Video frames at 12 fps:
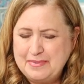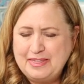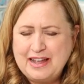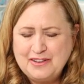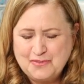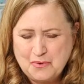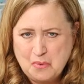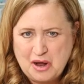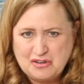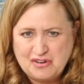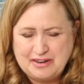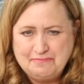Thanks for
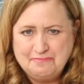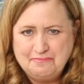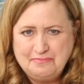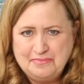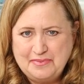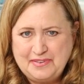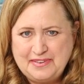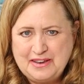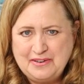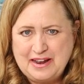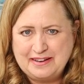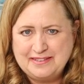watching. See
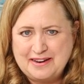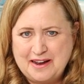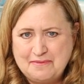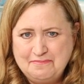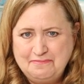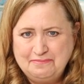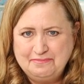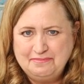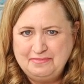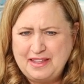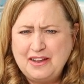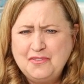you next time.
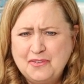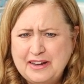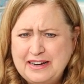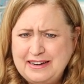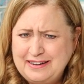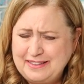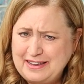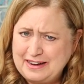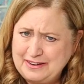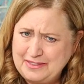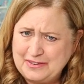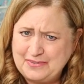Thanks for getting to the
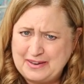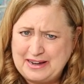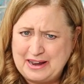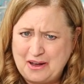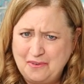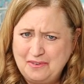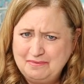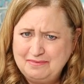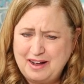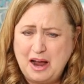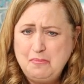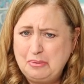end of this video. I